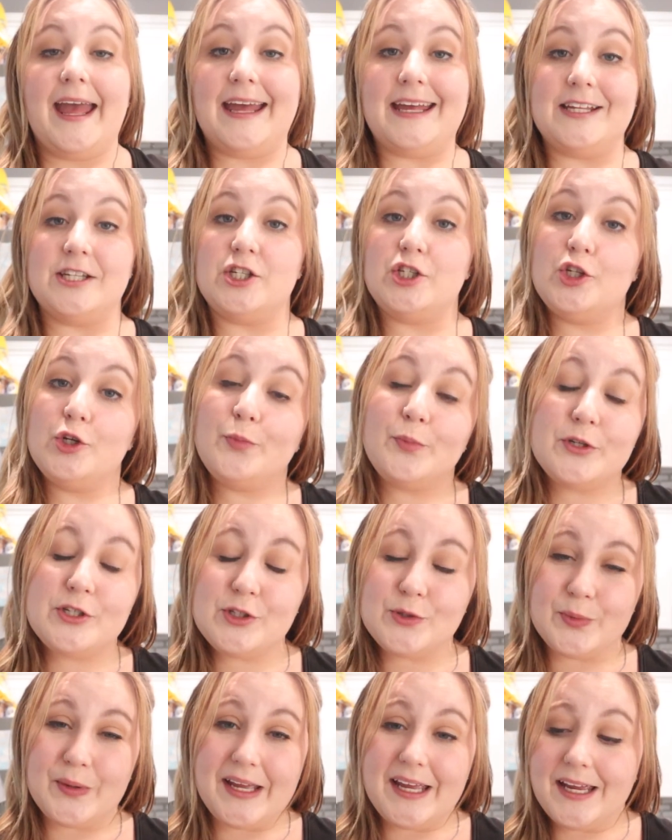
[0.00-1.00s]
It's super
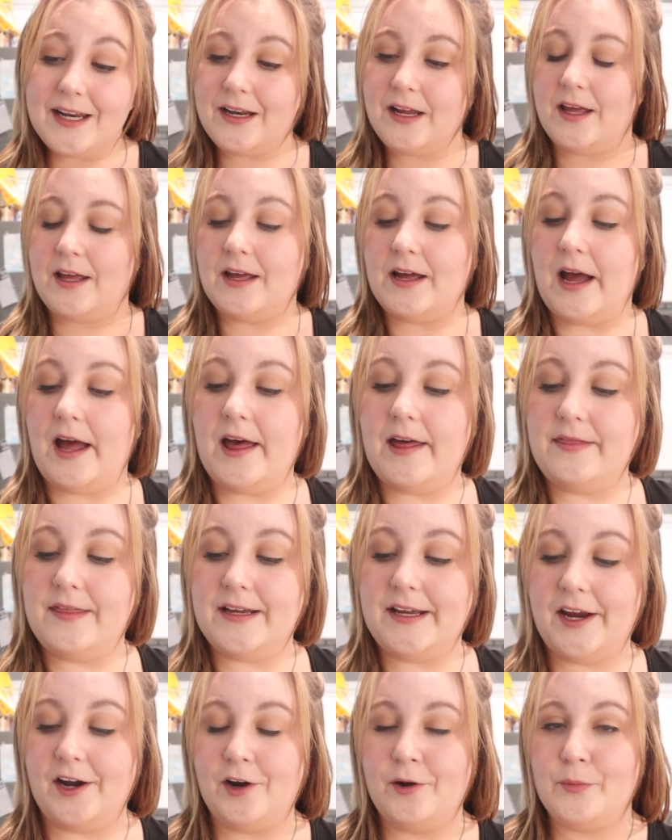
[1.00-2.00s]
sweet.
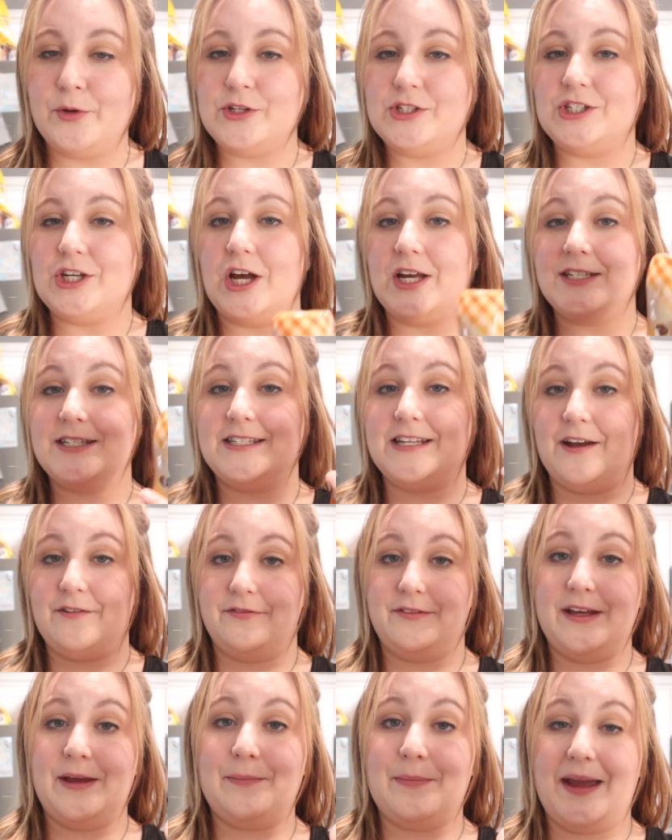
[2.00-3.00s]
The caramel sauce
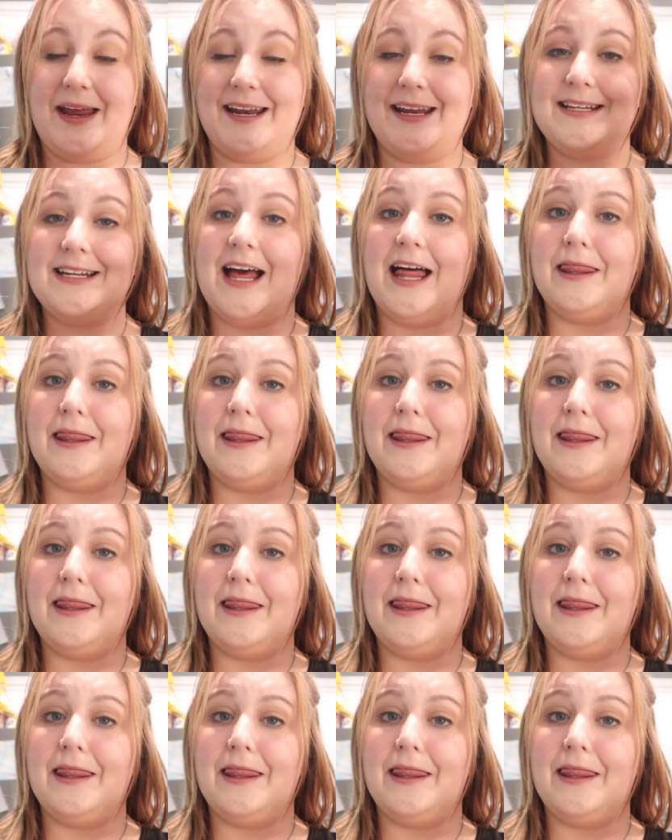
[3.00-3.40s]
definitely made it